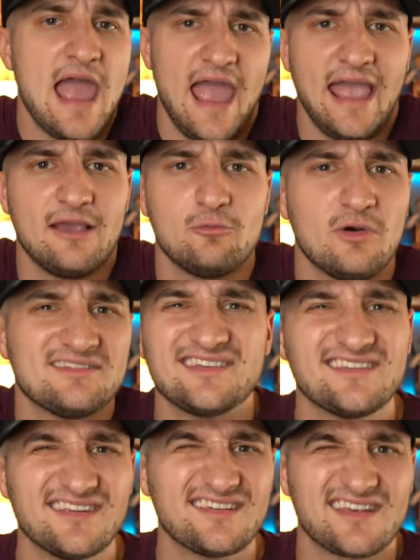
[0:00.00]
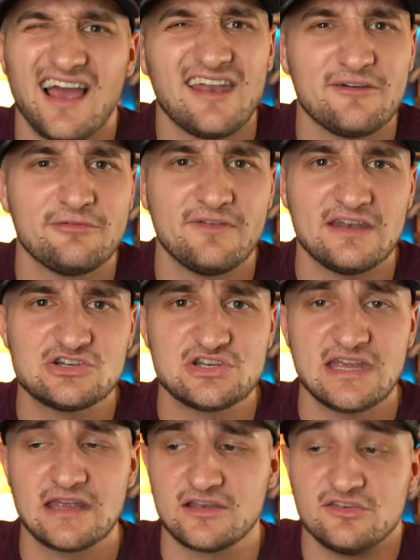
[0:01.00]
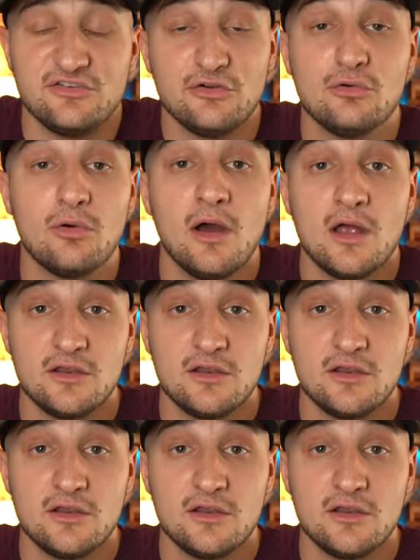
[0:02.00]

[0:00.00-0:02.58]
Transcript: hey, what does this kind of finishing do